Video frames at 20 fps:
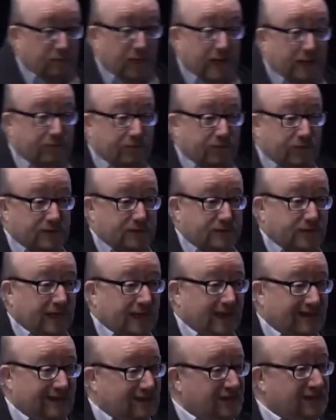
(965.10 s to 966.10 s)
late for the
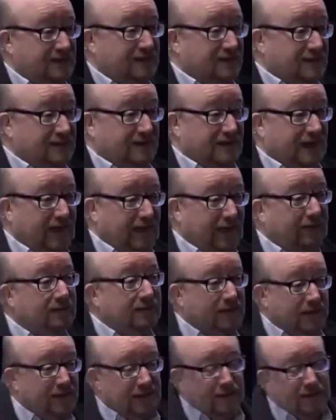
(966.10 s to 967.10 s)
singing. It's just the singing.
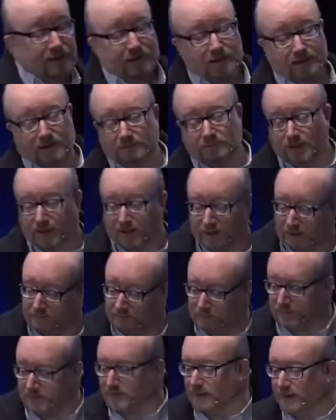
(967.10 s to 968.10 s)
You know,
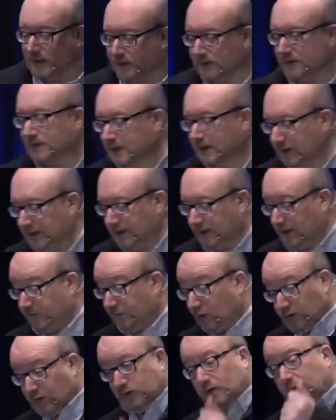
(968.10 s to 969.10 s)
once they get the singing over,
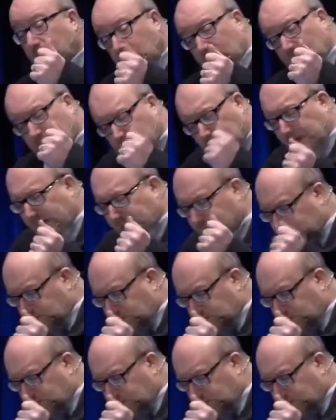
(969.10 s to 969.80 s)
oh, communion, that's